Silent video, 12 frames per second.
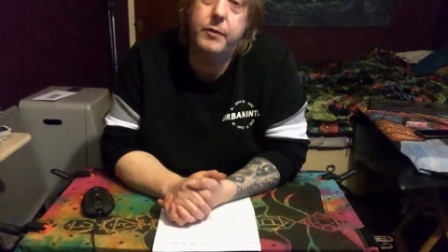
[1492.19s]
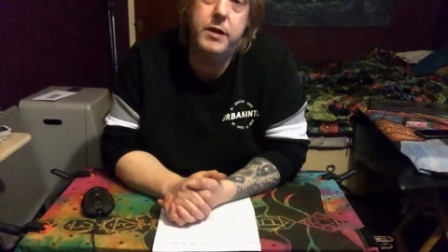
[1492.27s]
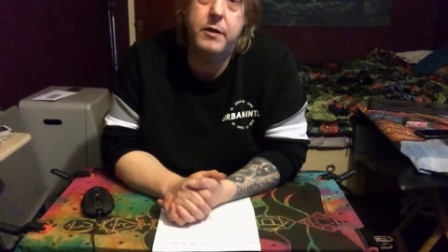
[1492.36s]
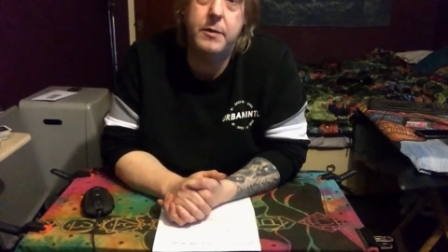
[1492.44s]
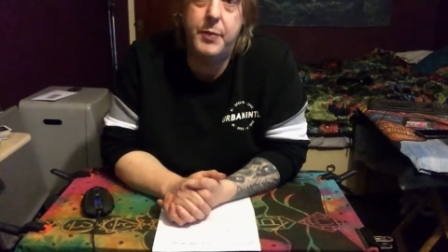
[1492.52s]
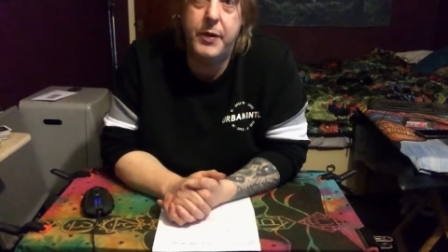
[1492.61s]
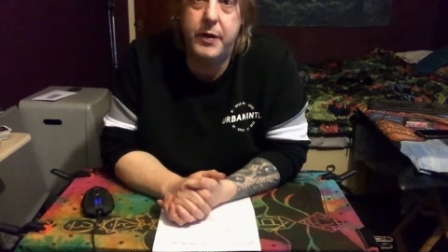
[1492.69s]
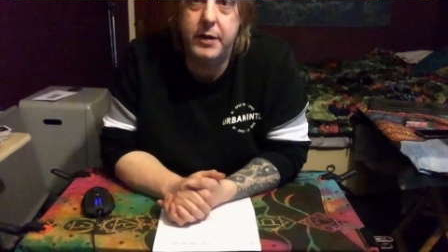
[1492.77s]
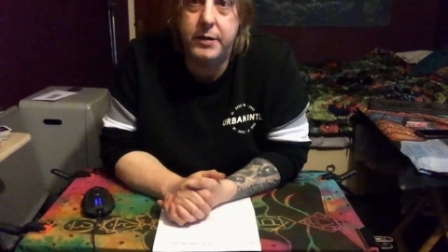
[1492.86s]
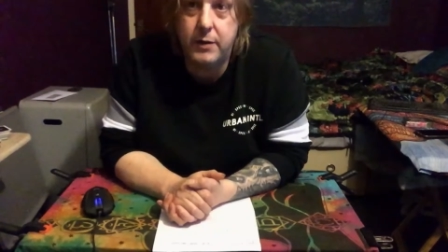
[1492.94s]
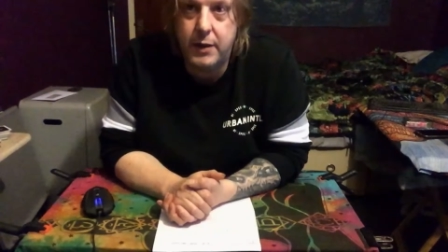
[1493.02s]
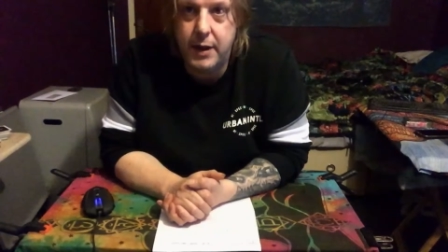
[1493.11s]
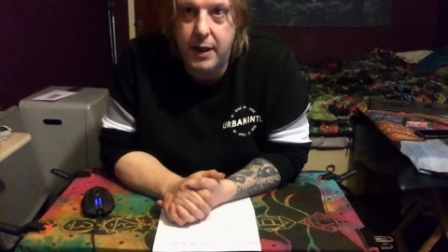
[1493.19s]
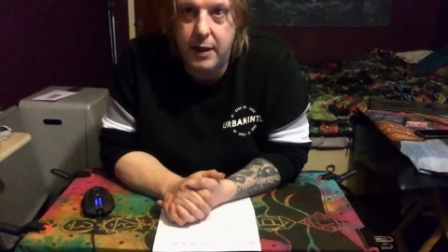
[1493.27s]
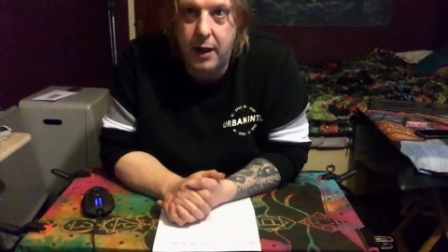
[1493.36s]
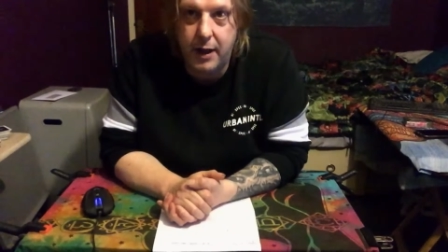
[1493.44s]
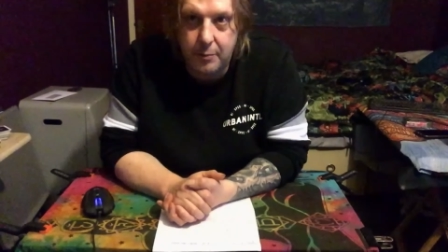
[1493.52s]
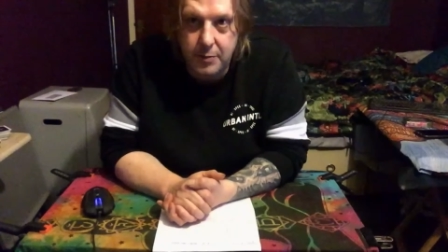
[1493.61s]
Well, you could be on a diet
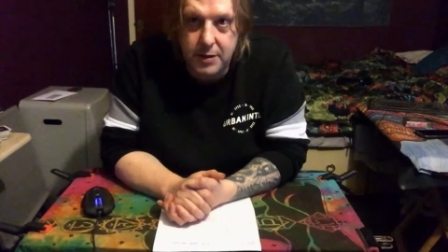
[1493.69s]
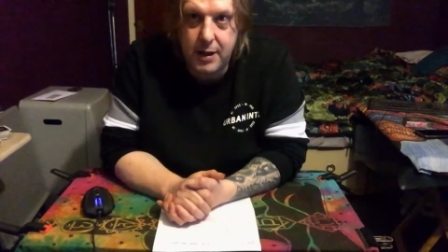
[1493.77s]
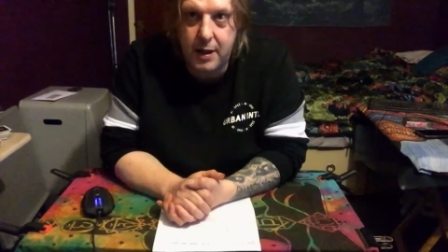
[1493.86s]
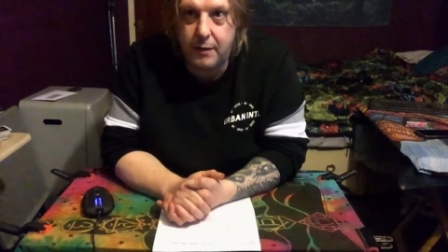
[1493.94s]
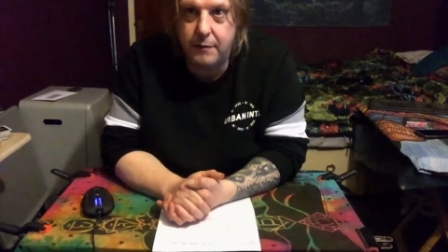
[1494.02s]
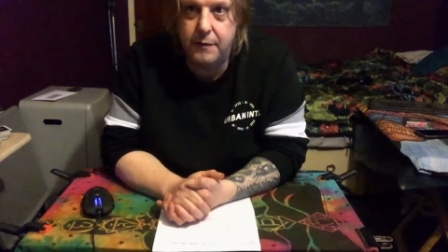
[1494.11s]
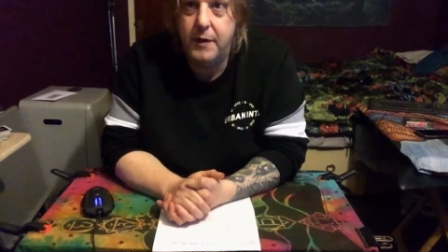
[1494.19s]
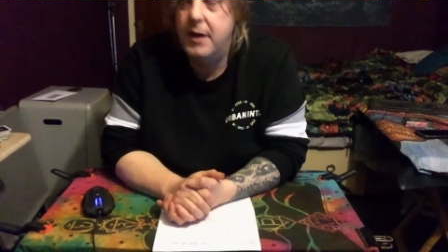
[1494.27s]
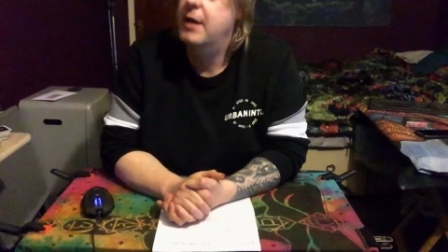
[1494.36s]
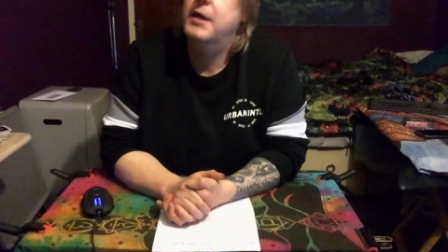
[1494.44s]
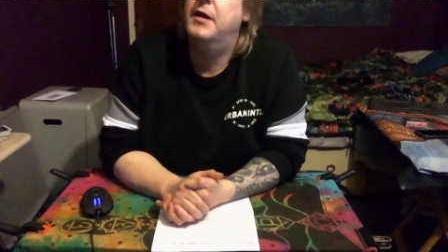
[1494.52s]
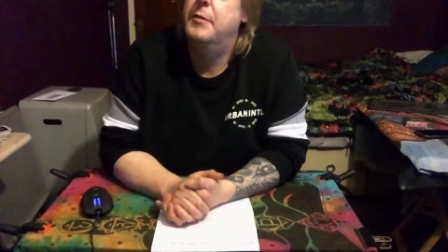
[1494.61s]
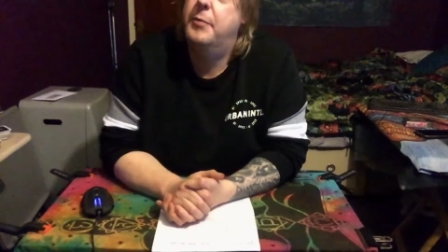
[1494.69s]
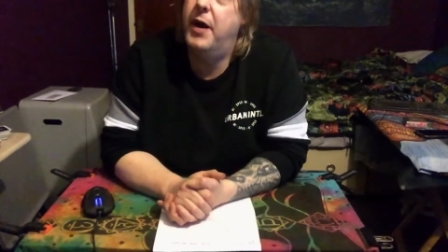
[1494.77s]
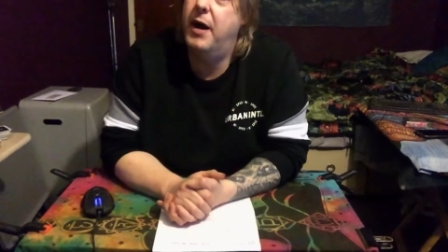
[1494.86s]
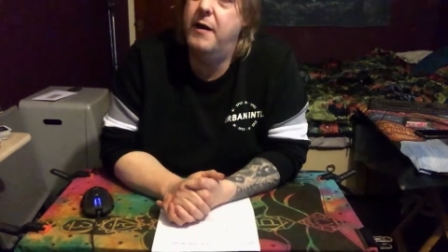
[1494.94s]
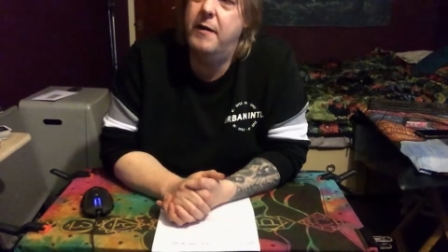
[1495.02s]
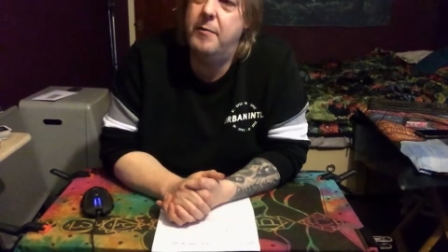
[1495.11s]
like myself,
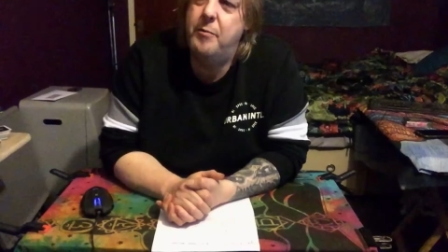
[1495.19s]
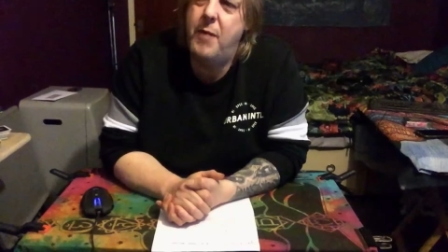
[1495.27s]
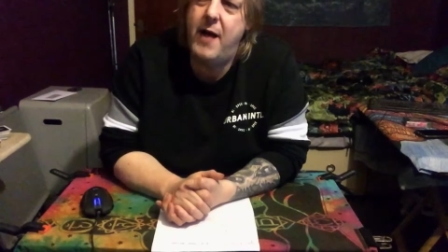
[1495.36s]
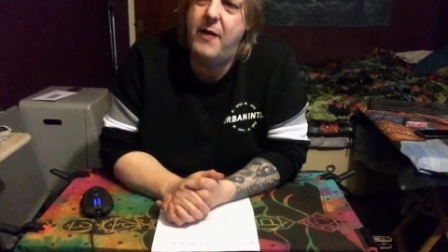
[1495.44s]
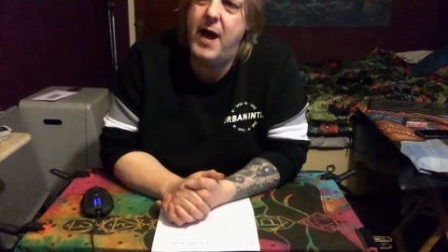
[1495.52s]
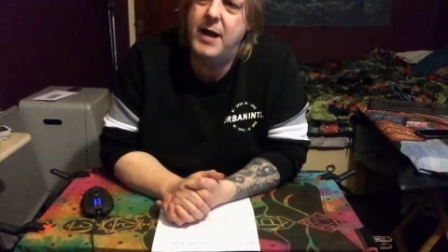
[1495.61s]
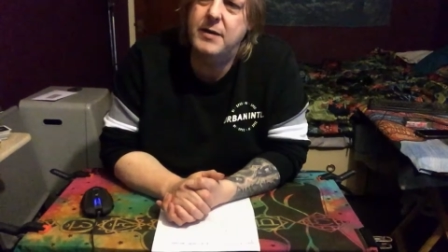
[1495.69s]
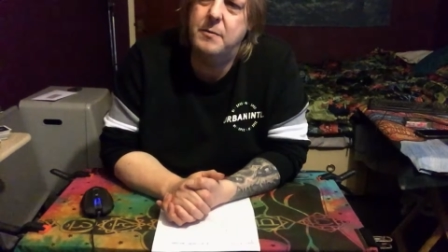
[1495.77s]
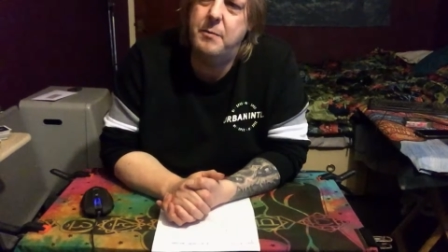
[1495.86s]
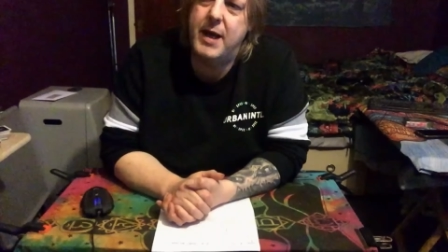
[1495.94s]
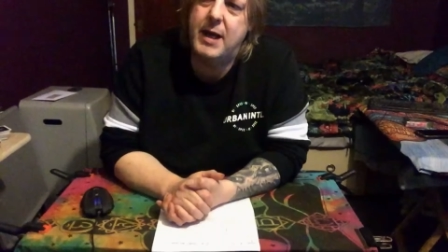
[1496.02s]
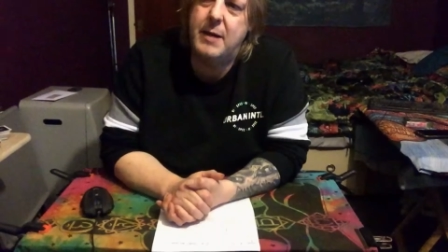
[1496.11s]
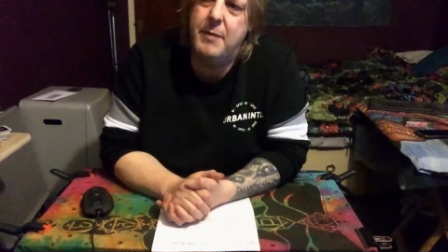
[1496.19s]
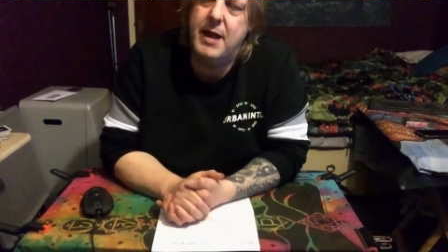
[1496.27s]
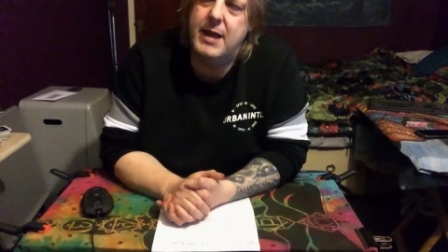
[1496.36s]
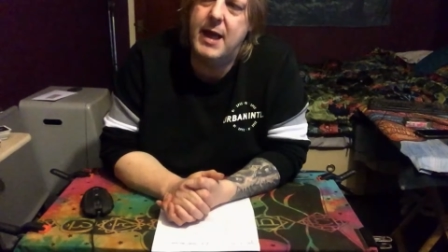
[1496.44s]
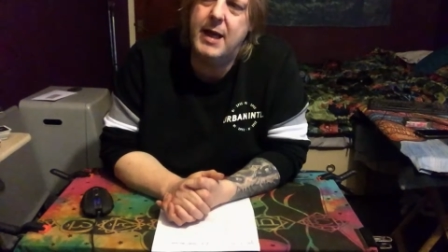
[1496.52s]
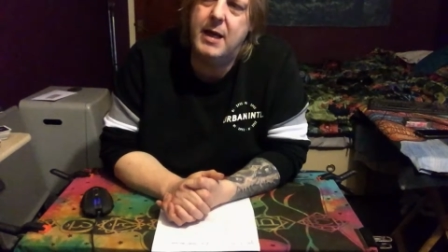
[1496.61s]
but man, that isn't making me
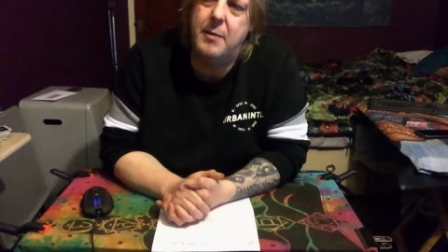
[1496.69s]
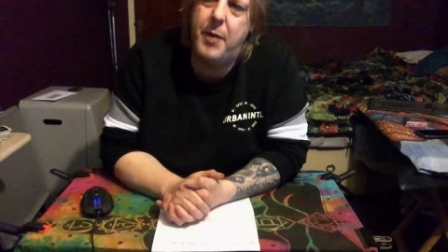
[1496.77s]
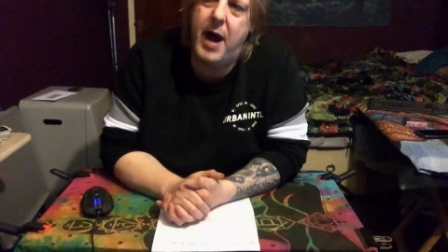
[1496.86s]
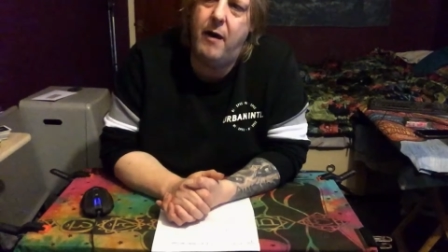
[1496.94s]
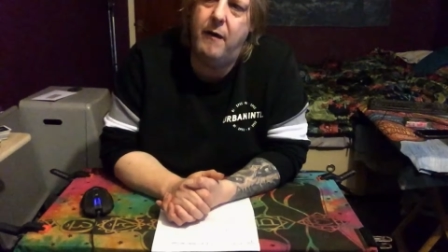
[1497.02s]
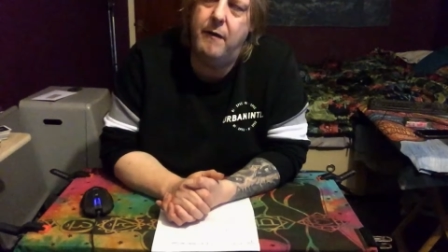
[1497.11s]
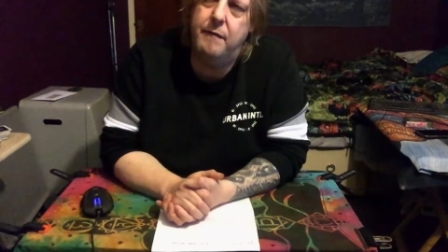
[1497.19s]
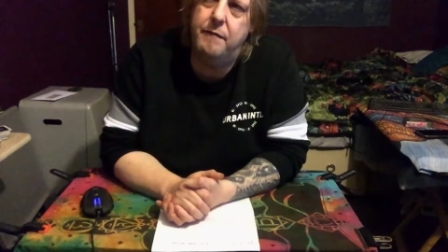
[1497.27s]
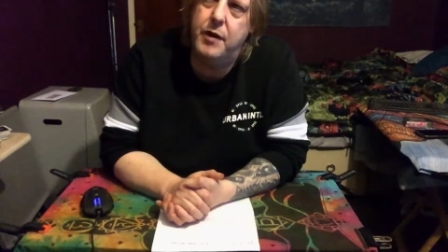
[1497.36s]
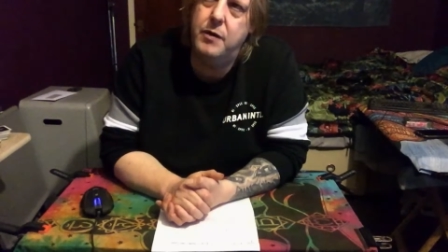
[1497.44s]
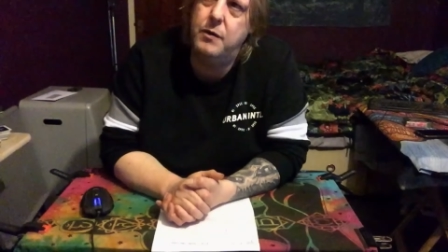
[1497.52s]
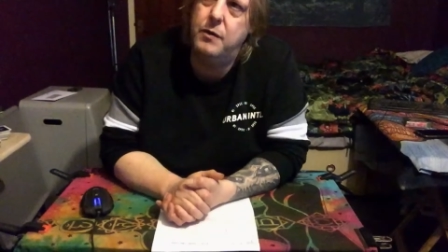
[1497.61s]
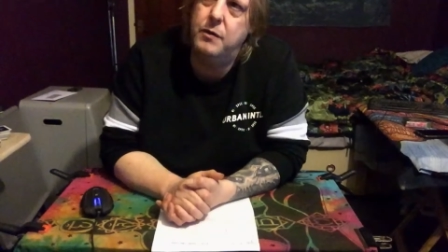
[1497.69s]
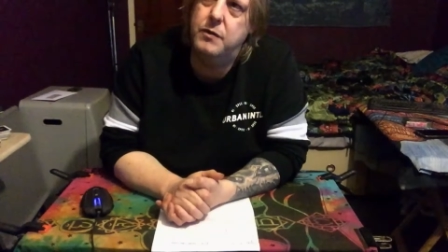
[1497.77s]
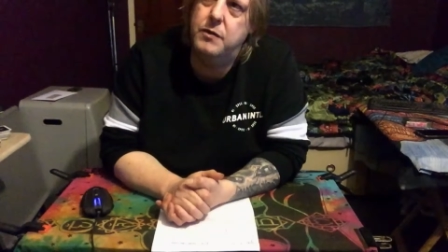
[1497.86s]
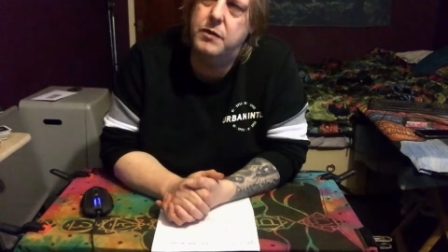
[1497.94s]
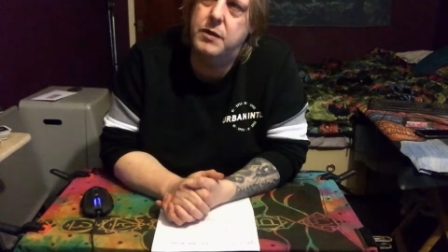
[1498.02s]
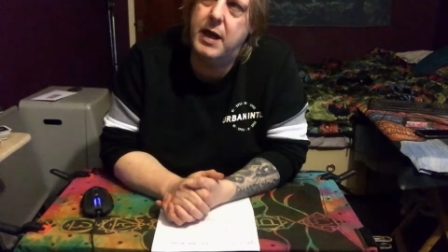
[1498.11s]
think about food
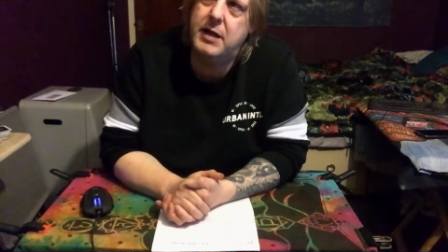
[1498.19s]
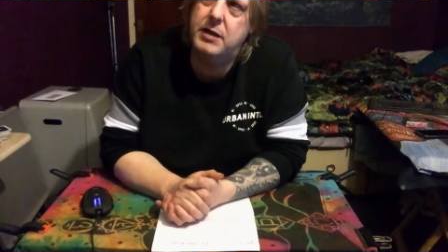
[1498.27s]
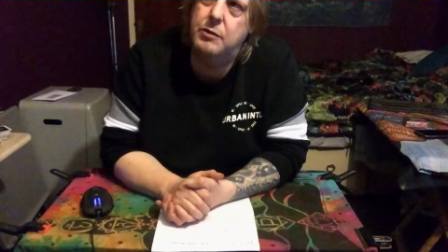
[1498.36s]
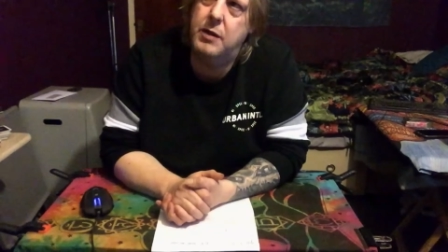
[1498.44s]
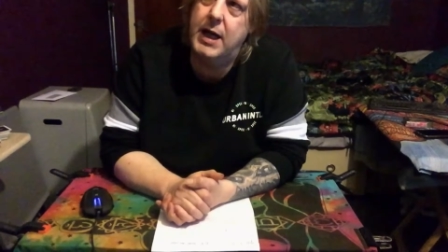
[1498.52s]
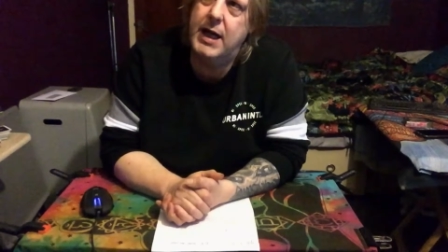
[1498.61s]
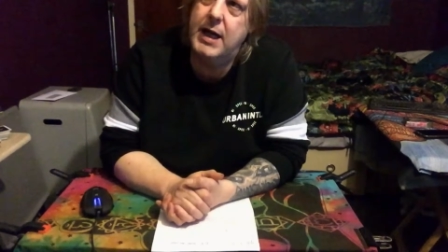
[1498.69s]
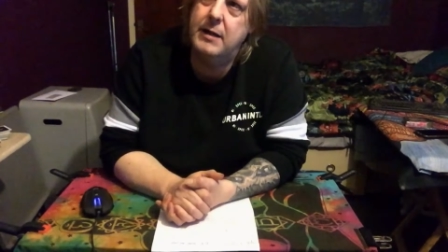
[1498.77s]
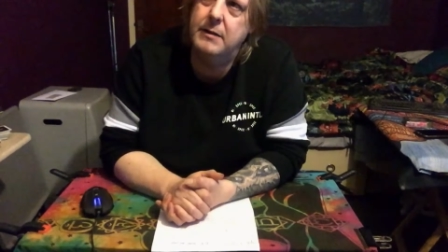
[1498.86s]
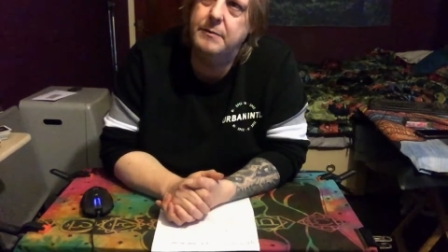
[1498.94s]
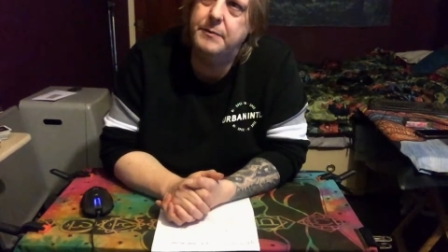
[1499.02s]
sexually,